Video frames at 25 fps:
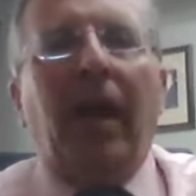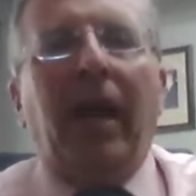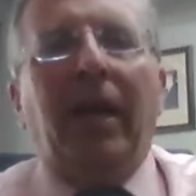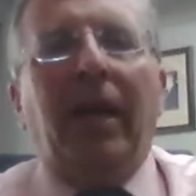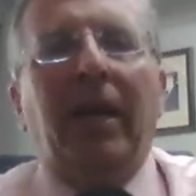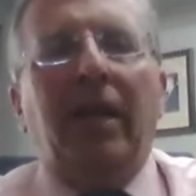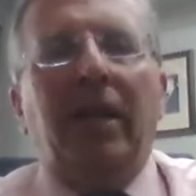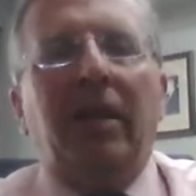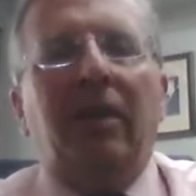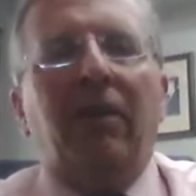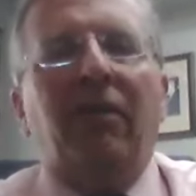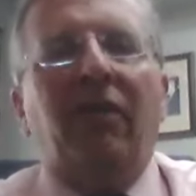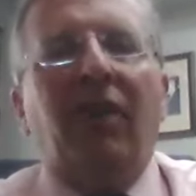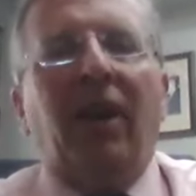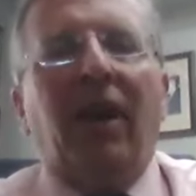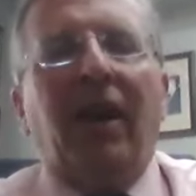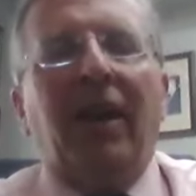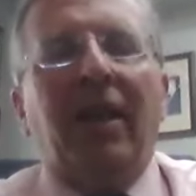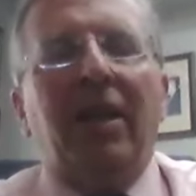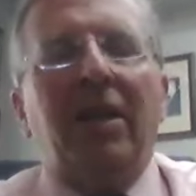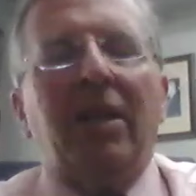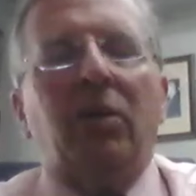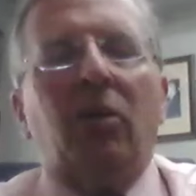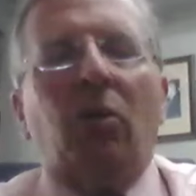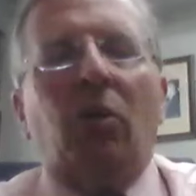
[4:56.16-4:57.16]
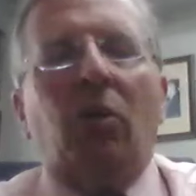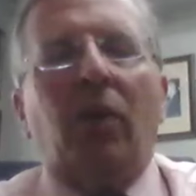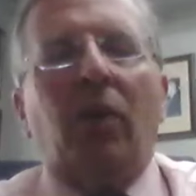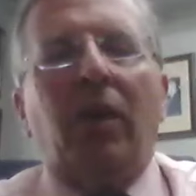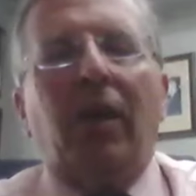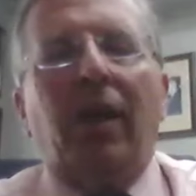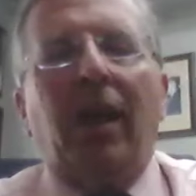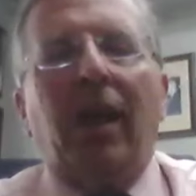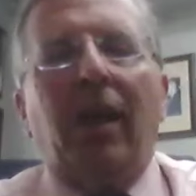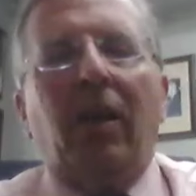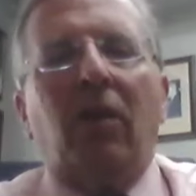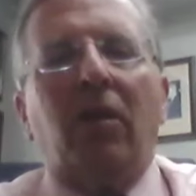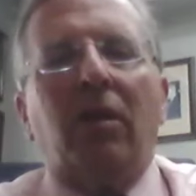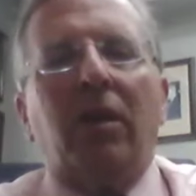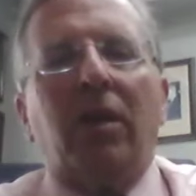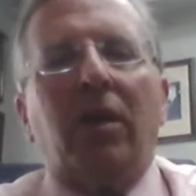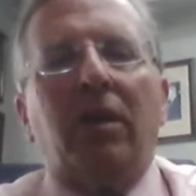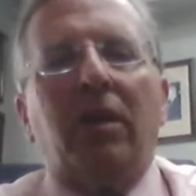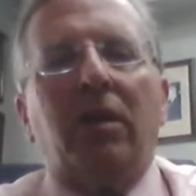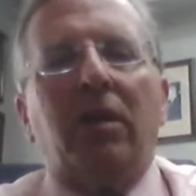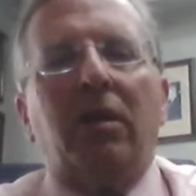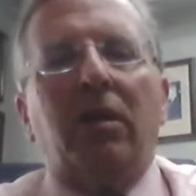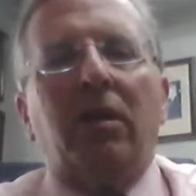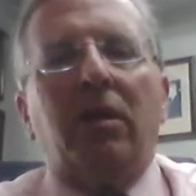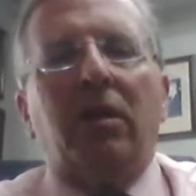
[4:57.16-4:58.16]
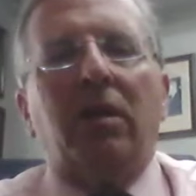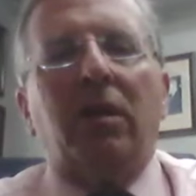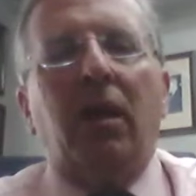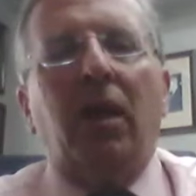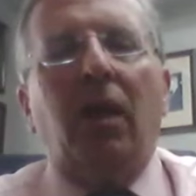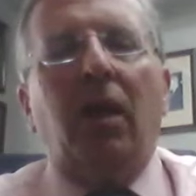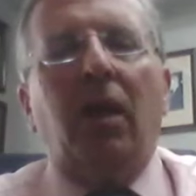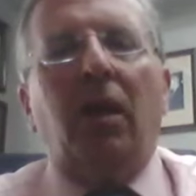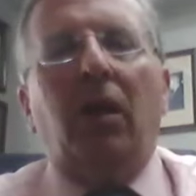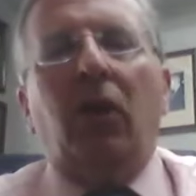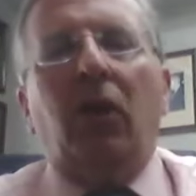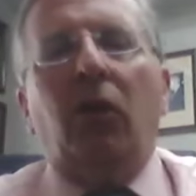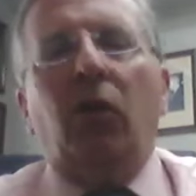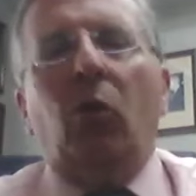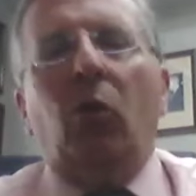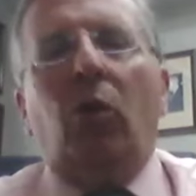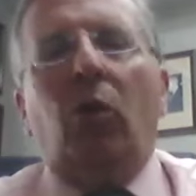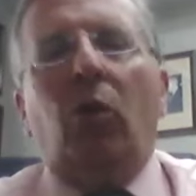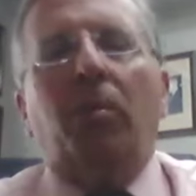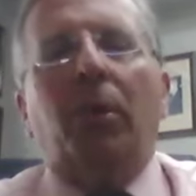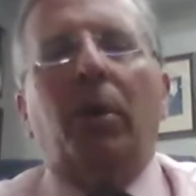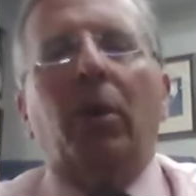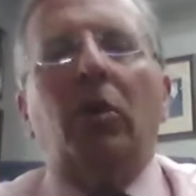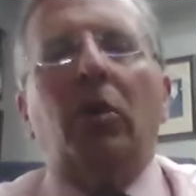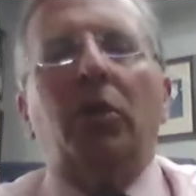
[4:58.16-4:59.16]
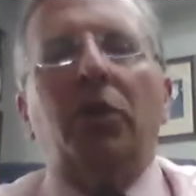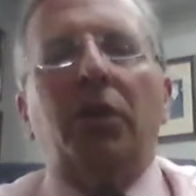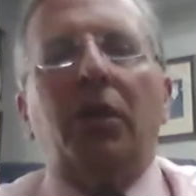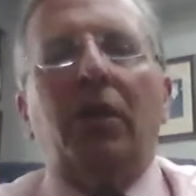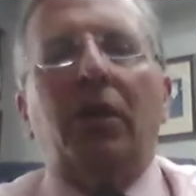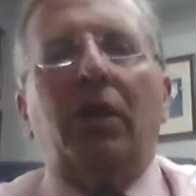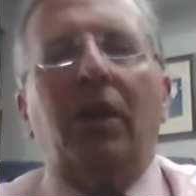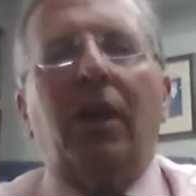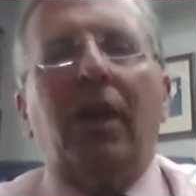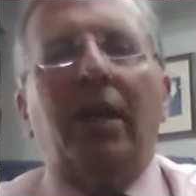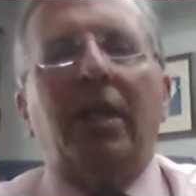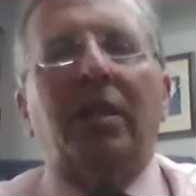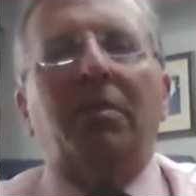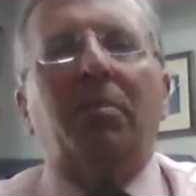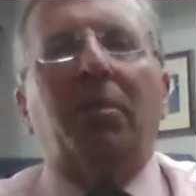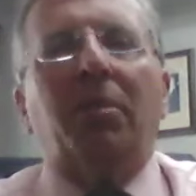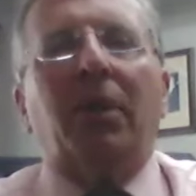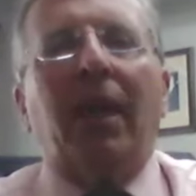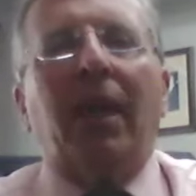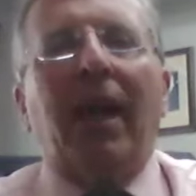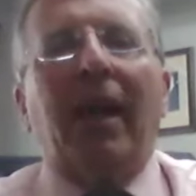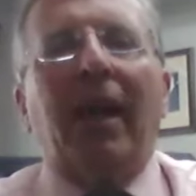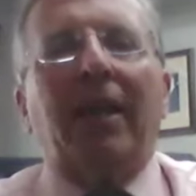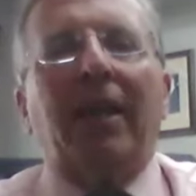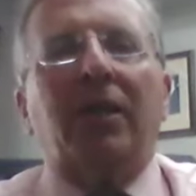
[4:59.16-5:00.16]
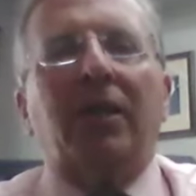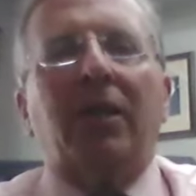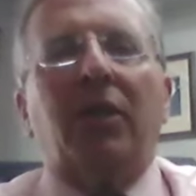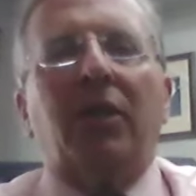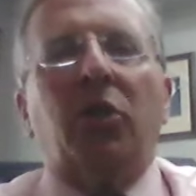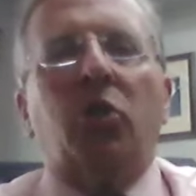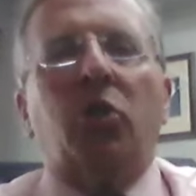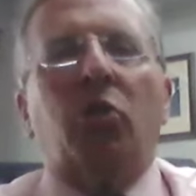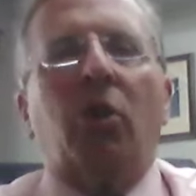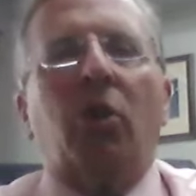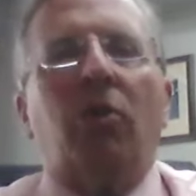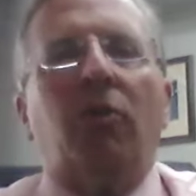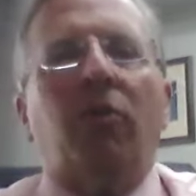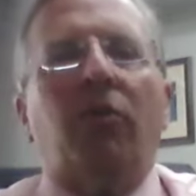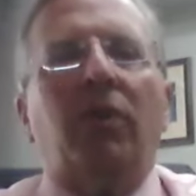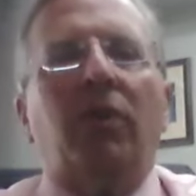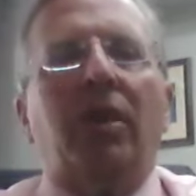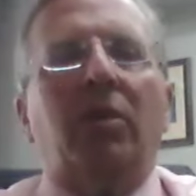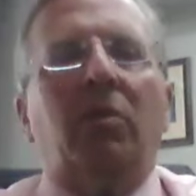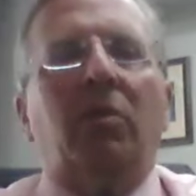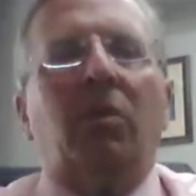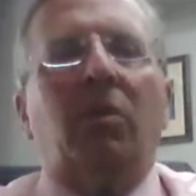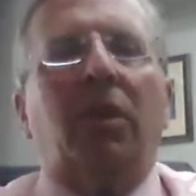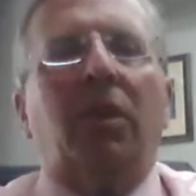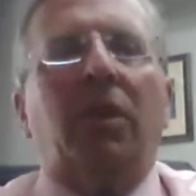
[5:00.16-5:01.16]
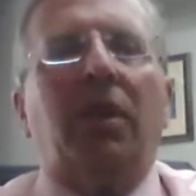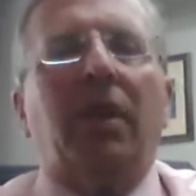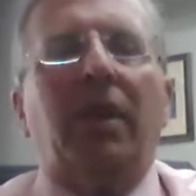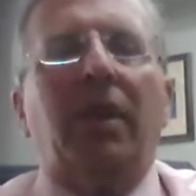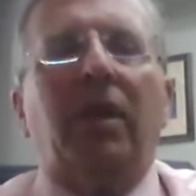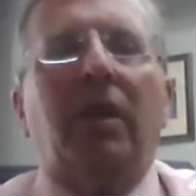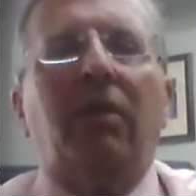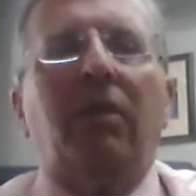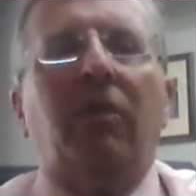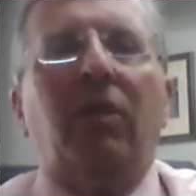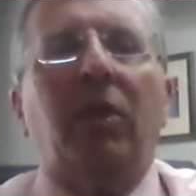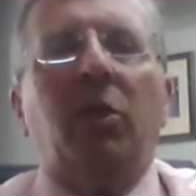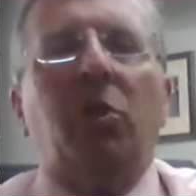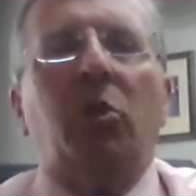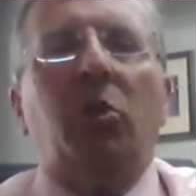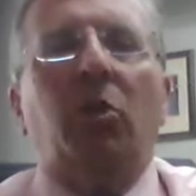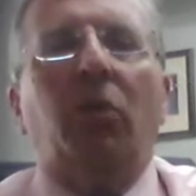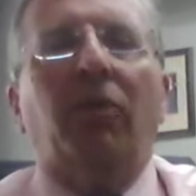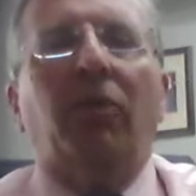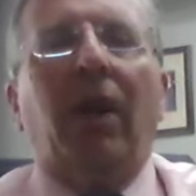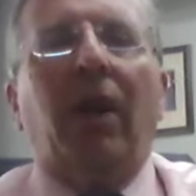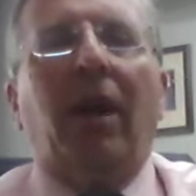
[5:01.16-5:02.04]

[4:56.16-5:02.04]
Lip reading: Any devise or inheritance, nor personalized plaques and trophies with an individual